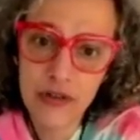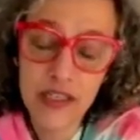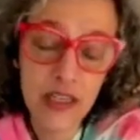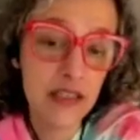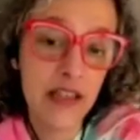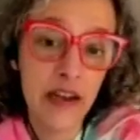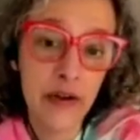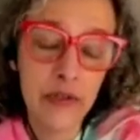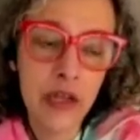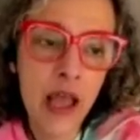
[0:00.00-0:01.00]
this because they
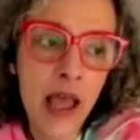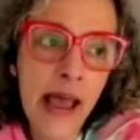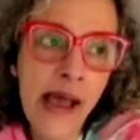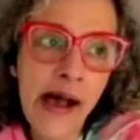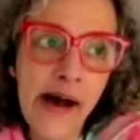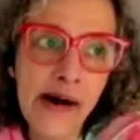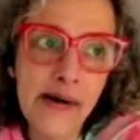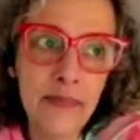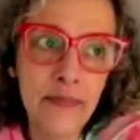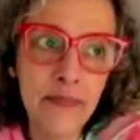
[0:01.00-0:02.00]
don't. Yeah.
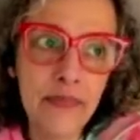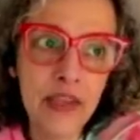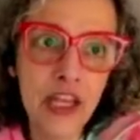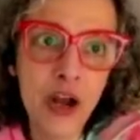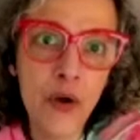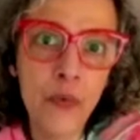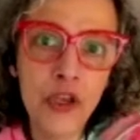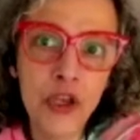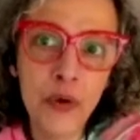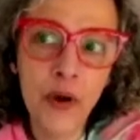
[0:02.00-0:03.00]
Um, you know,
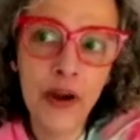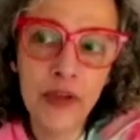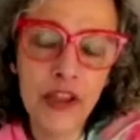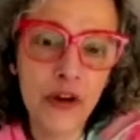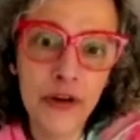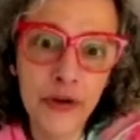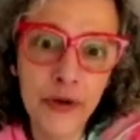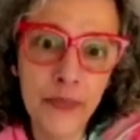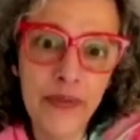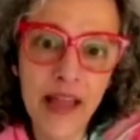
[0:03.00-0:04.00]
when you are with your
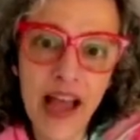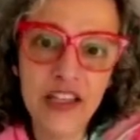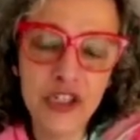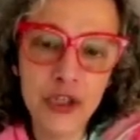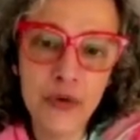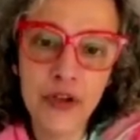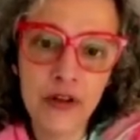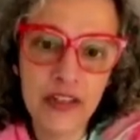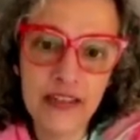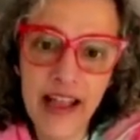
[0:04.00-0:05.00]
hoop, that is you and your
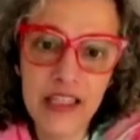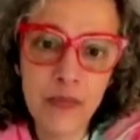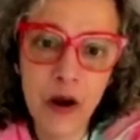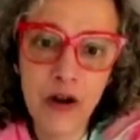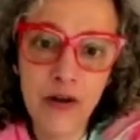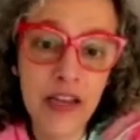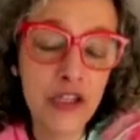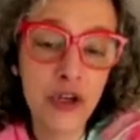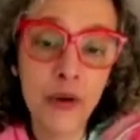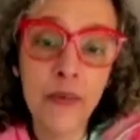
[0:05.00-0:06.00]
little dance partner and
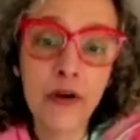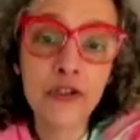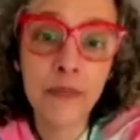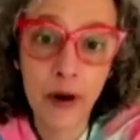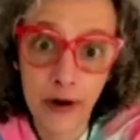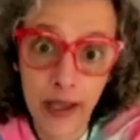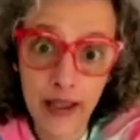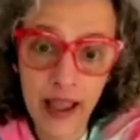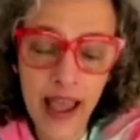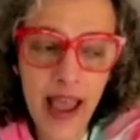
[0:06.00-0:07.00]
it's your own personal party.
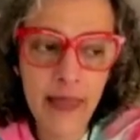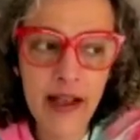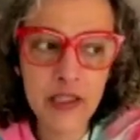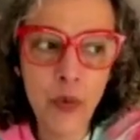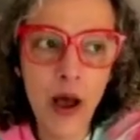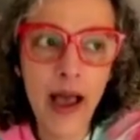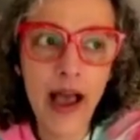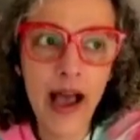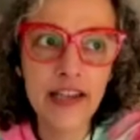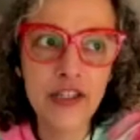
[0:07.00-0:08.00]
And that's why
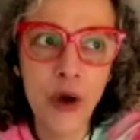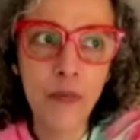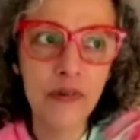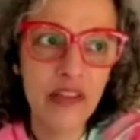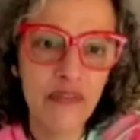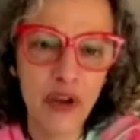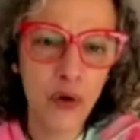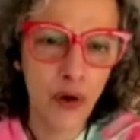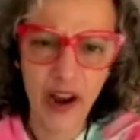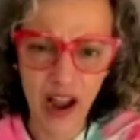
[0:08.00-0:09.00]
I don't believe in
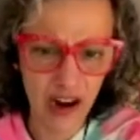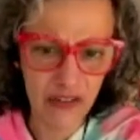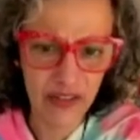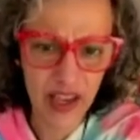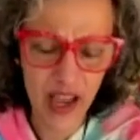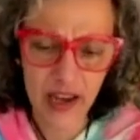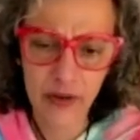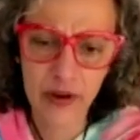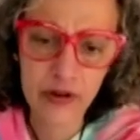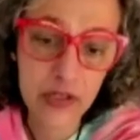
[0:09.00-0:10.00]
choreography. I know
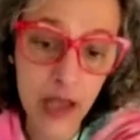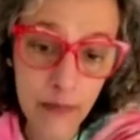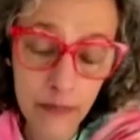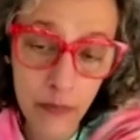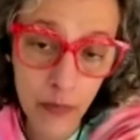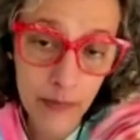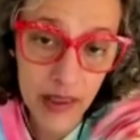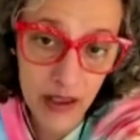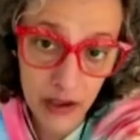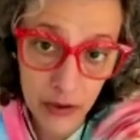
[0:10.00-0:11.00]
there are some
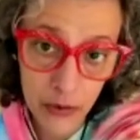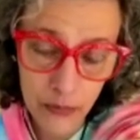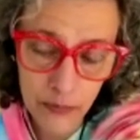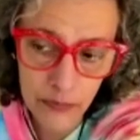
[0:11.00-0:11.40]
women that hoop